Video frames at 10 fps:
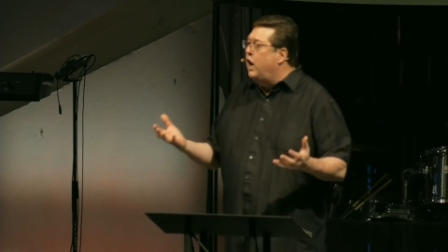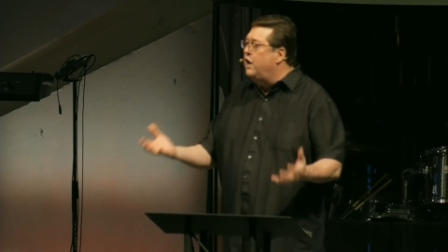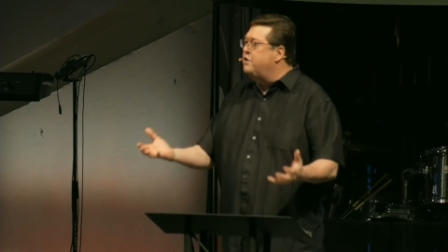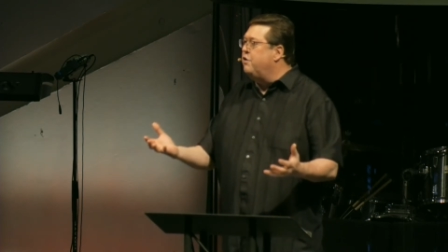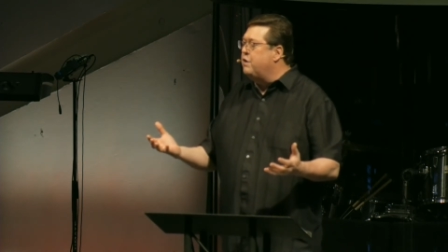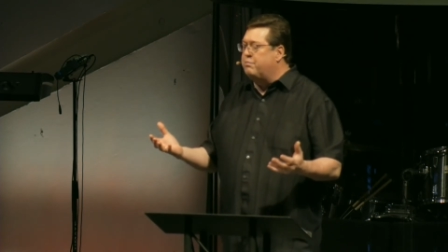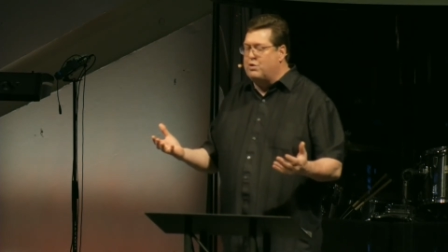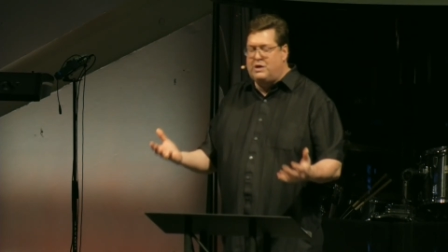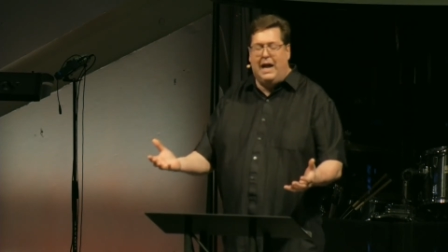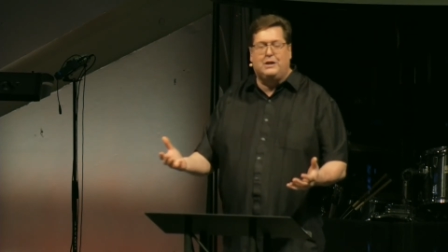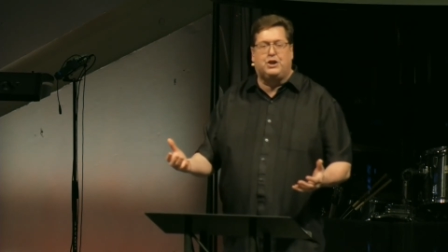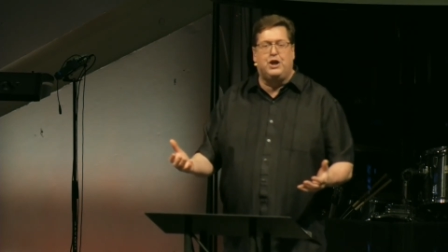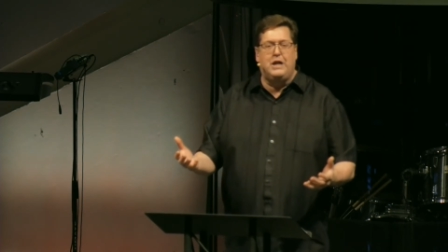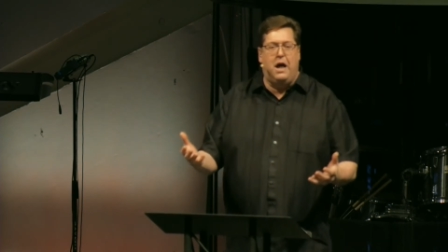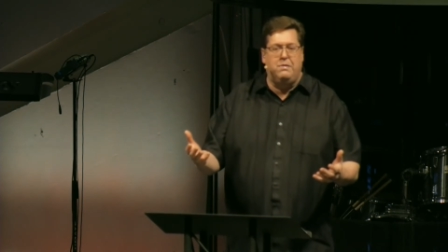under the
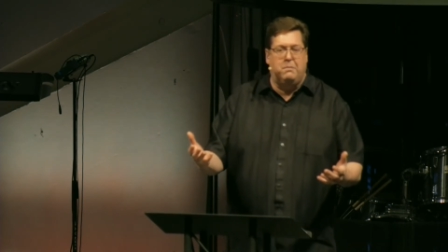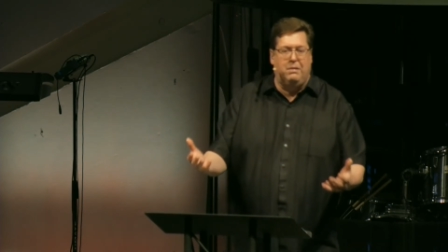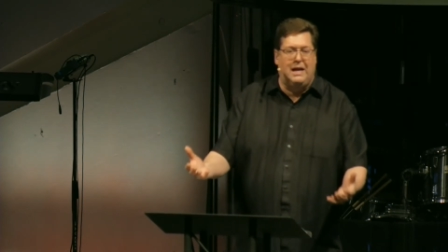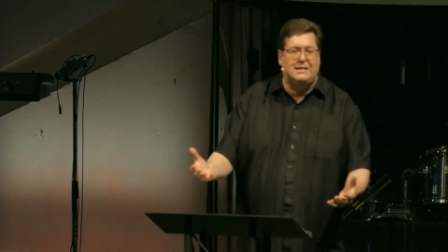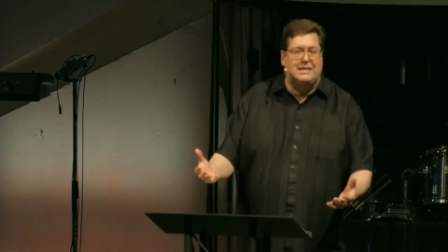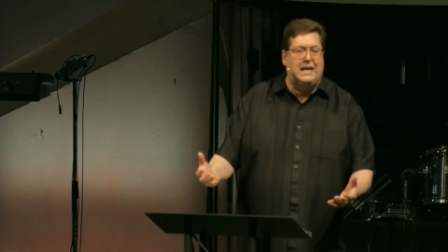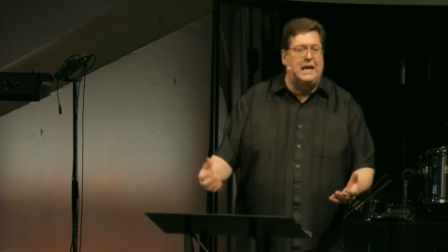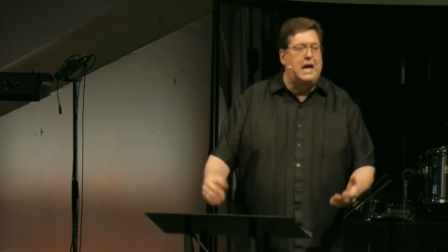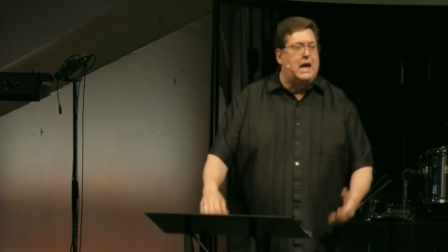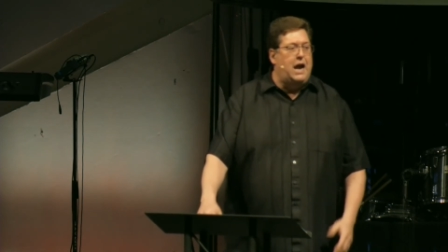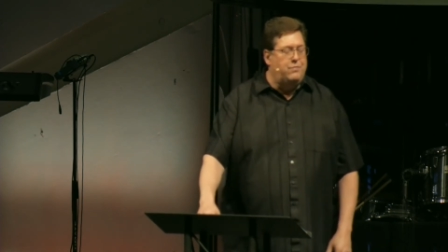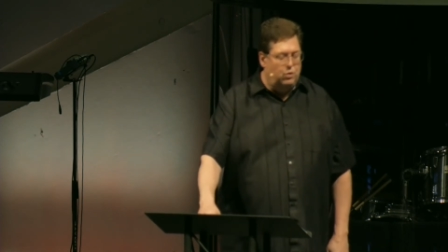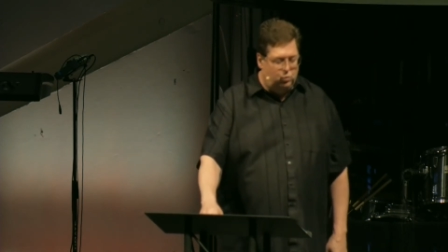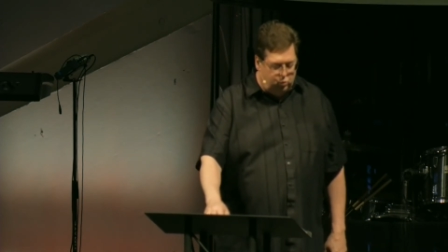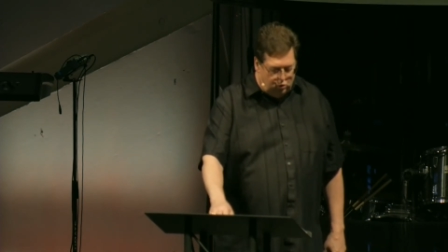protection and the blessing
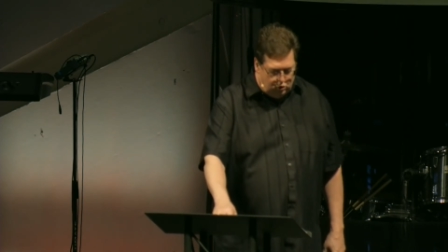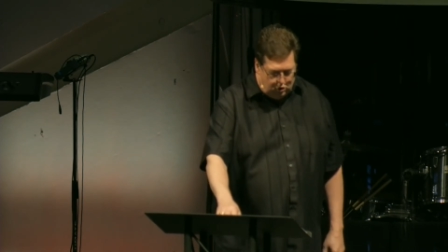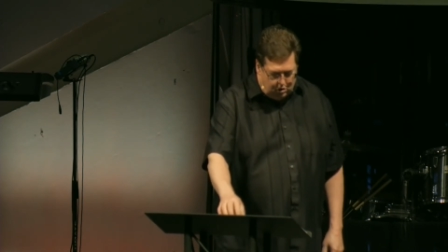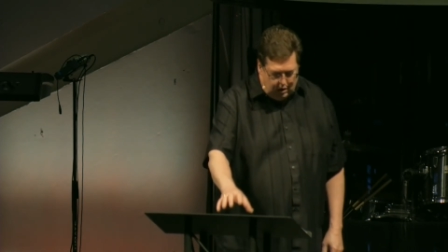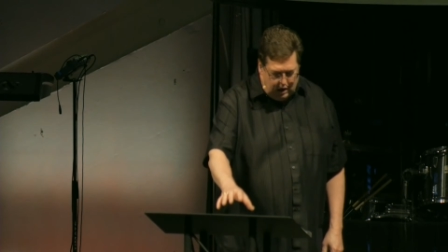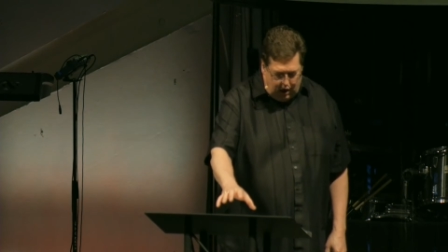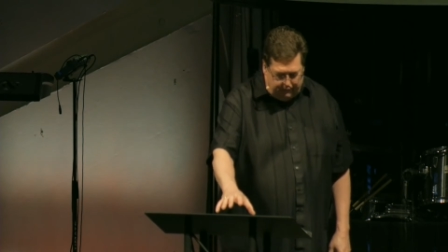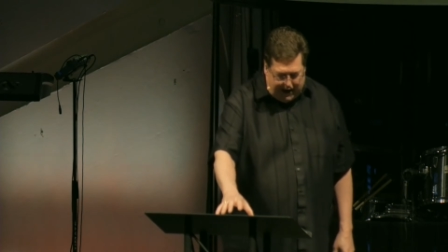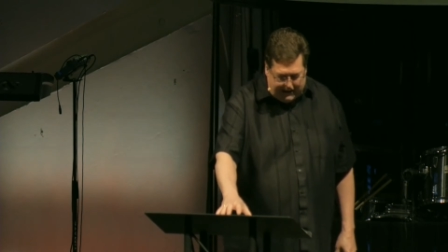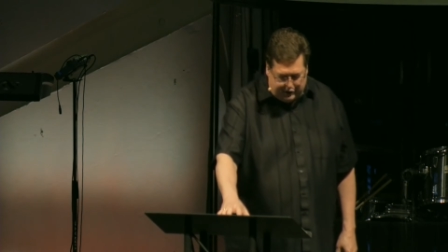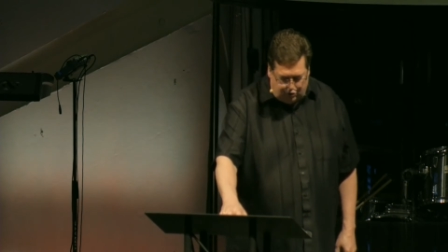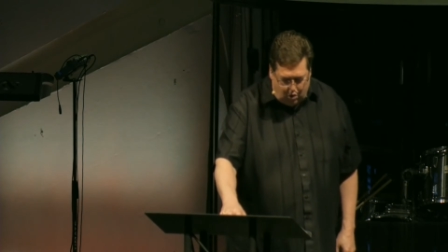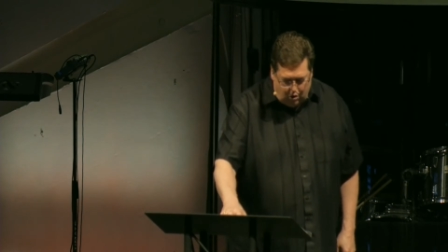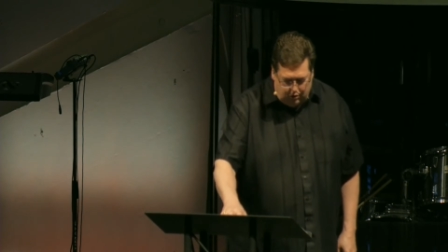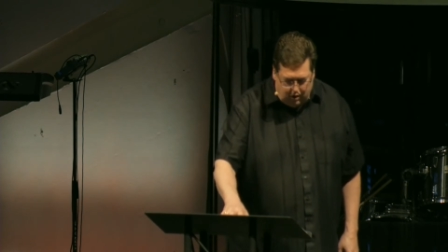and the rule of that
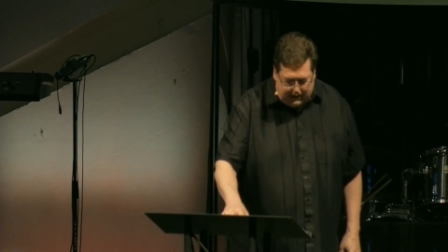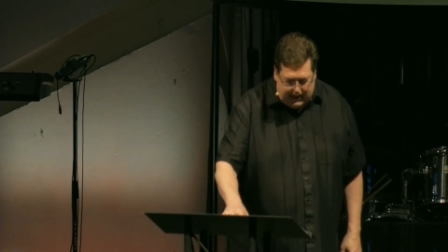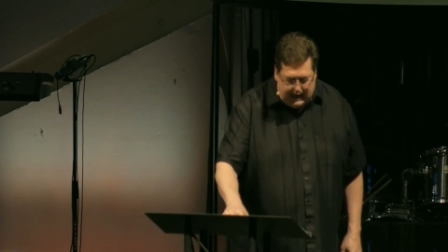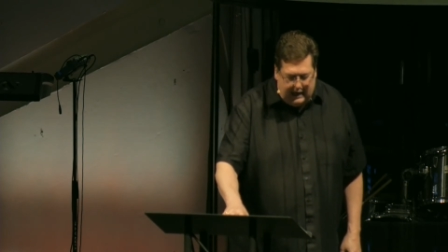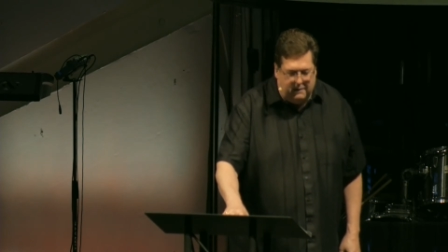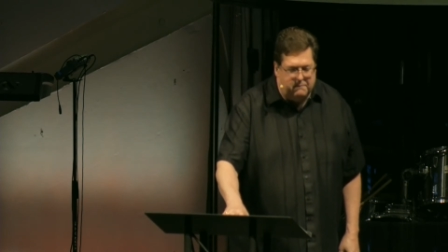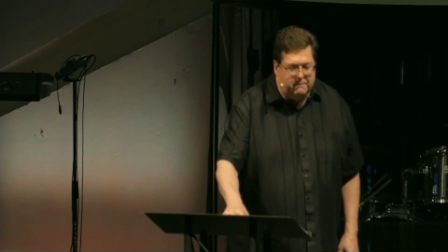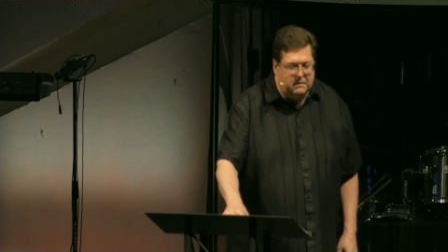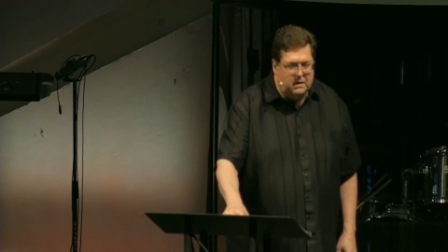stronger king.